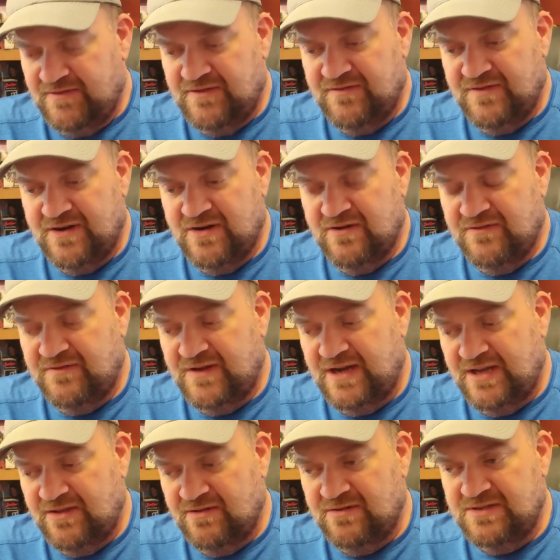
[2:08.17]
I'll have to
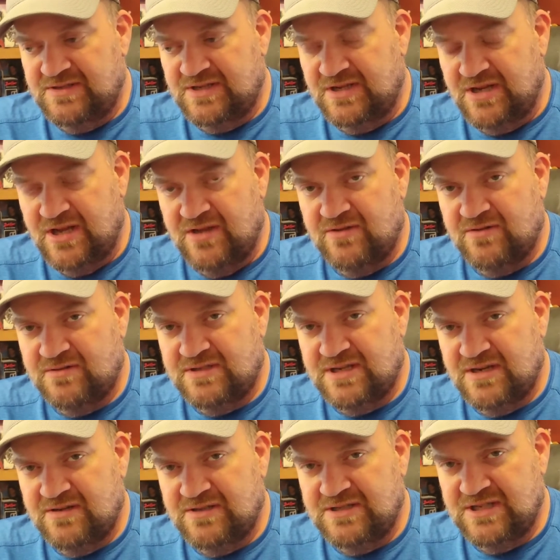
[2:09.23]
verify, there is another
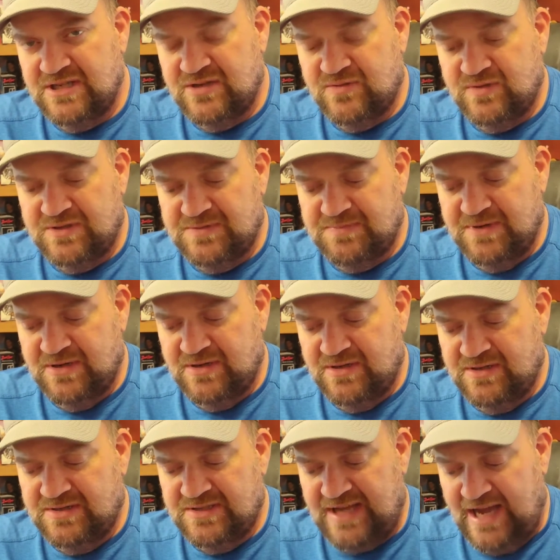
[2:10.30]
Tarantino
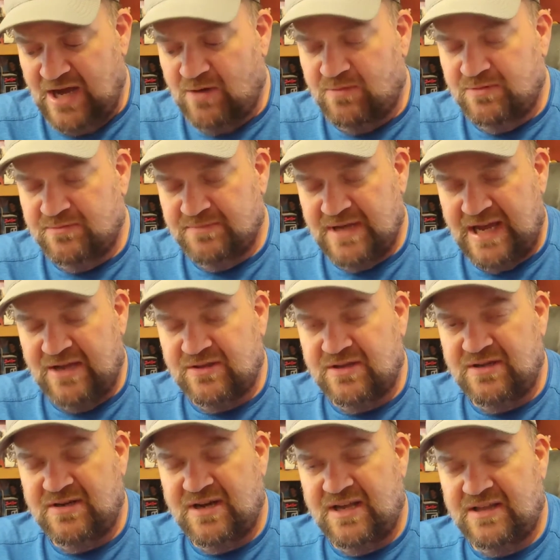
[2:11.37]
Experience album
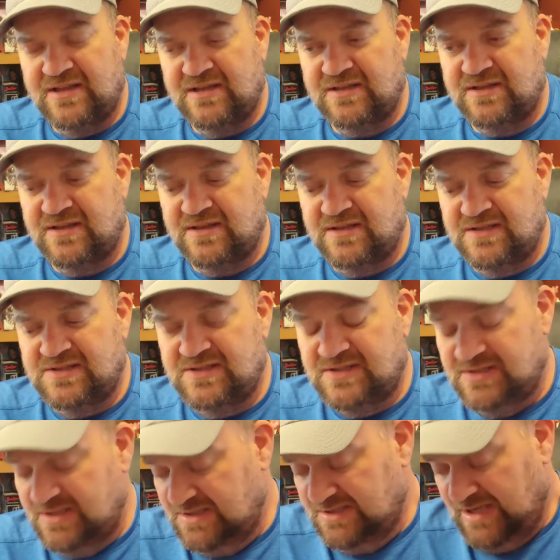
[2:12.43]
out there. I think that this
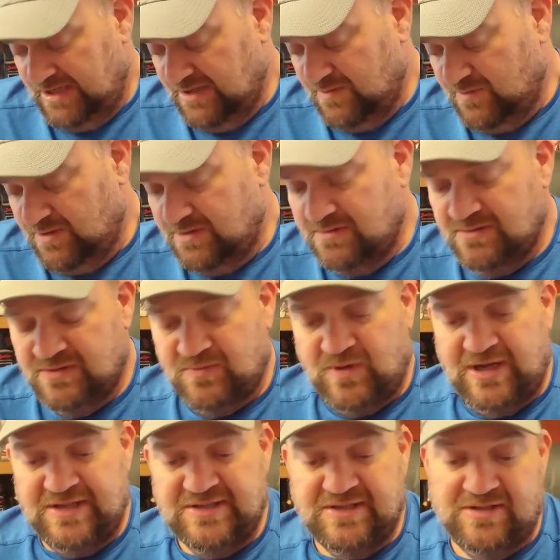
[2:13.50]
is the second one. That's
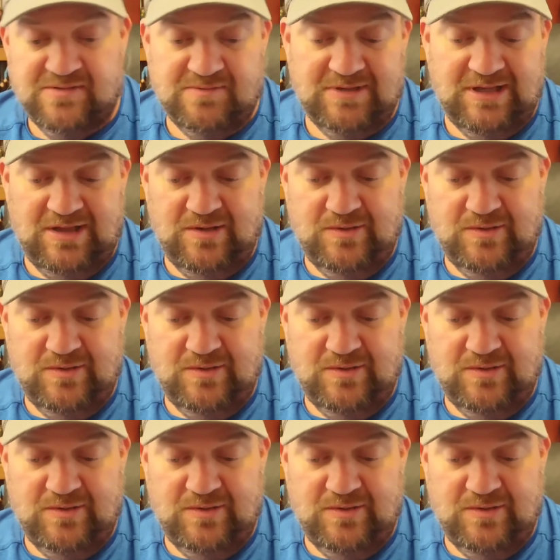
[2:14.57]
why it says